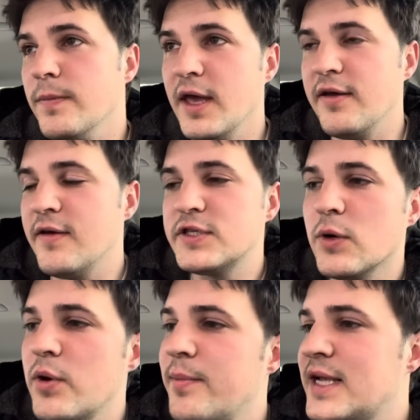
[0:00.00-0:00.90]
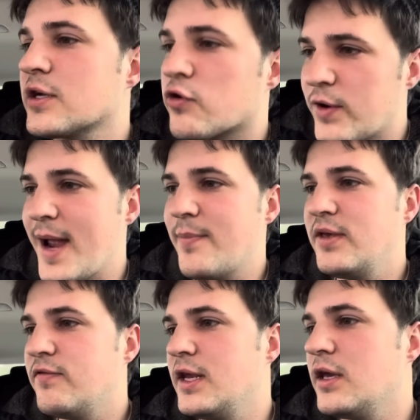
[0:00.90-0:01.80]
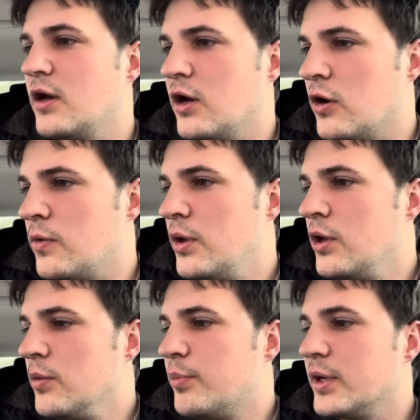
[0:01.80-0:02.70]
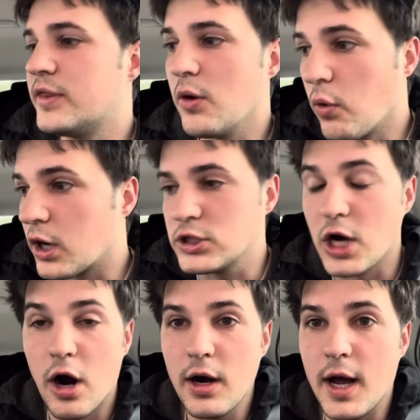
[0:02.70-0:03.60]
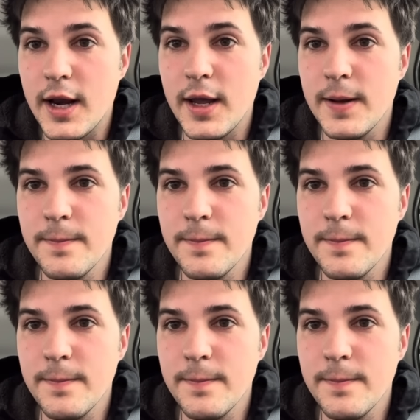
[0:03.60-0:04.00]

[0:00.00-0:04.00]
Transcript: if someone makes a crappy video, but they worked hard on it,